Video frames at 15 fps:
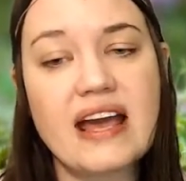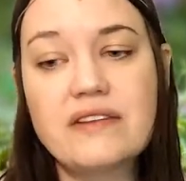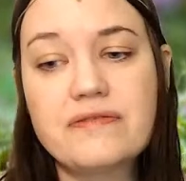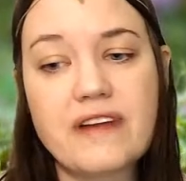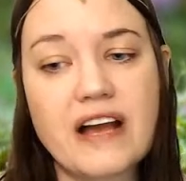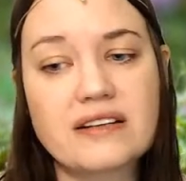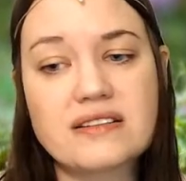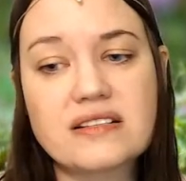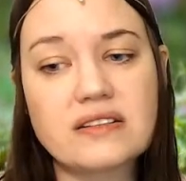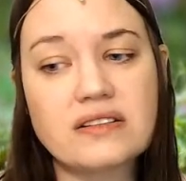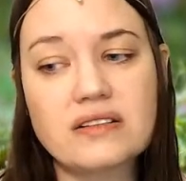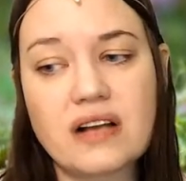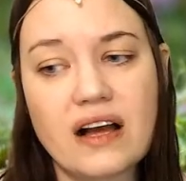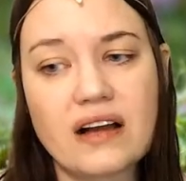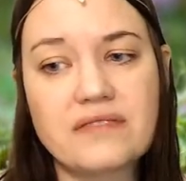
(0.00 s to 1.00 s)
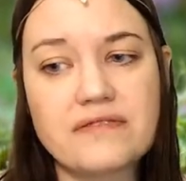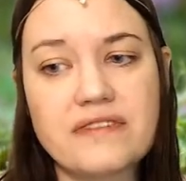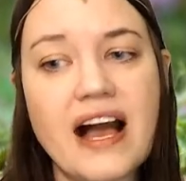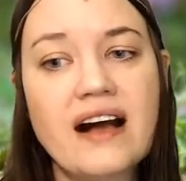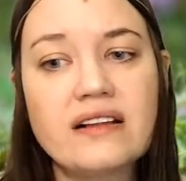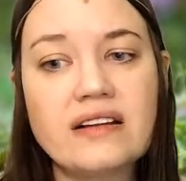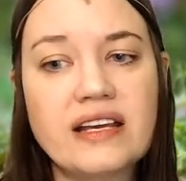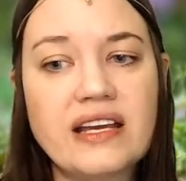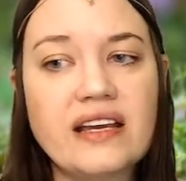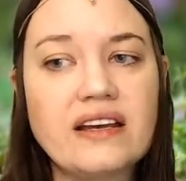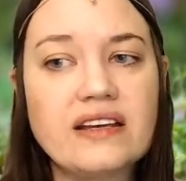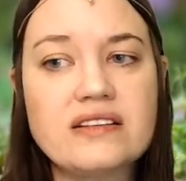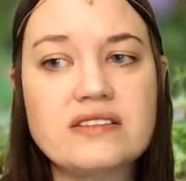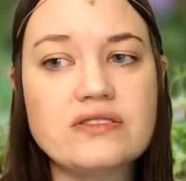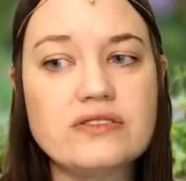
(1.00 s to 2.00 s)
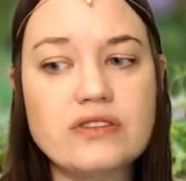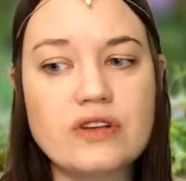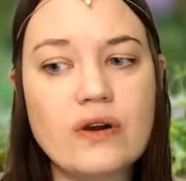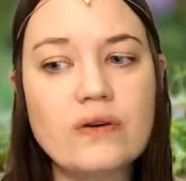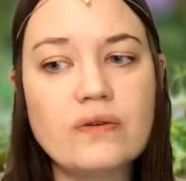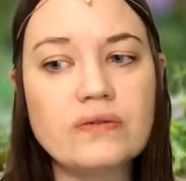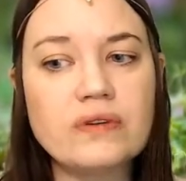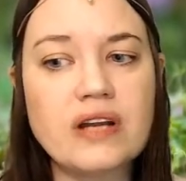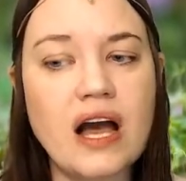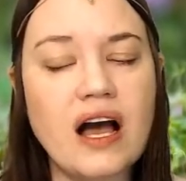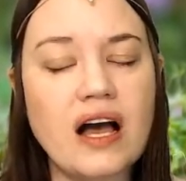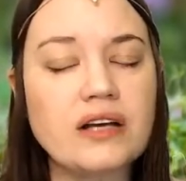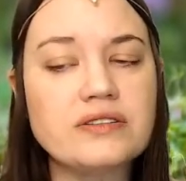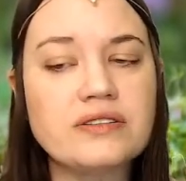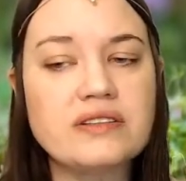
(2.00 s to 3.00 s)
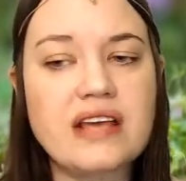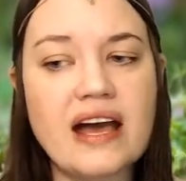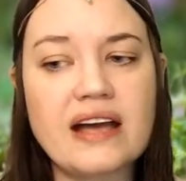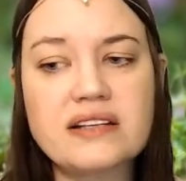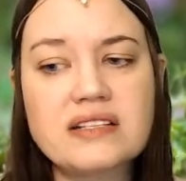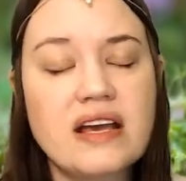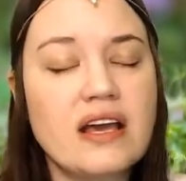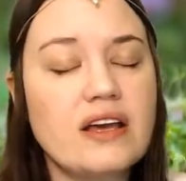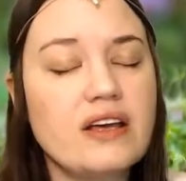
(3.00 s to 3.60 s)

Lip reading: In fact, Silicon Valley is known that